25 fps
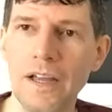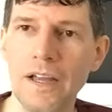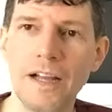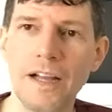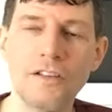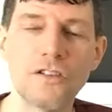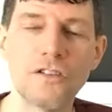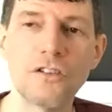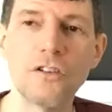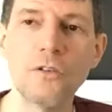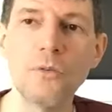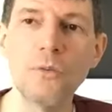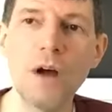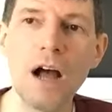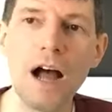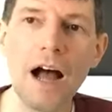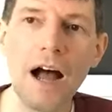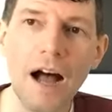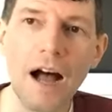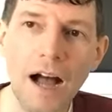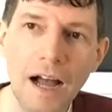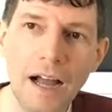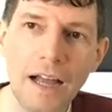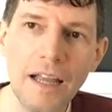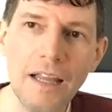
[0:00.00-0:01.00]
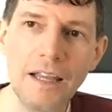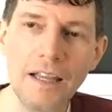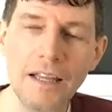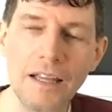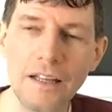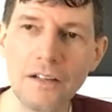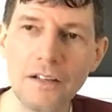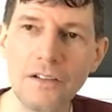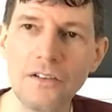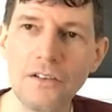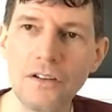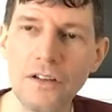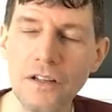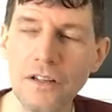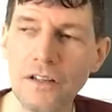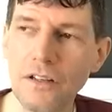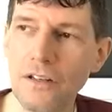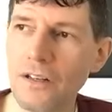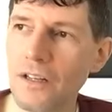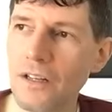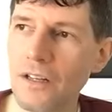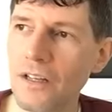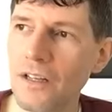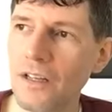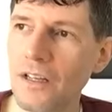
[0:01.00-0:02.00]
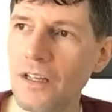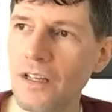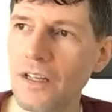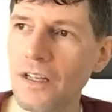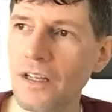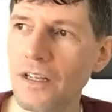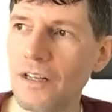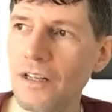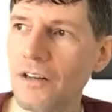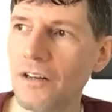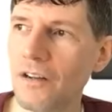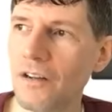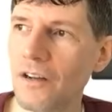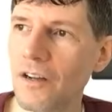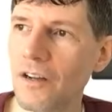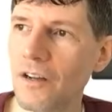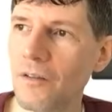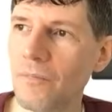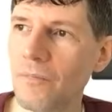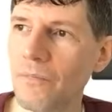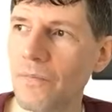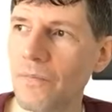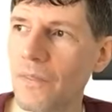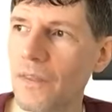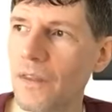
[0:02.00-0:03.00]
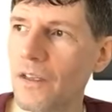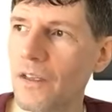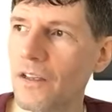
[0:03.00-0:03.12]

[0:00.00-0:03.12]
and so high in in in um,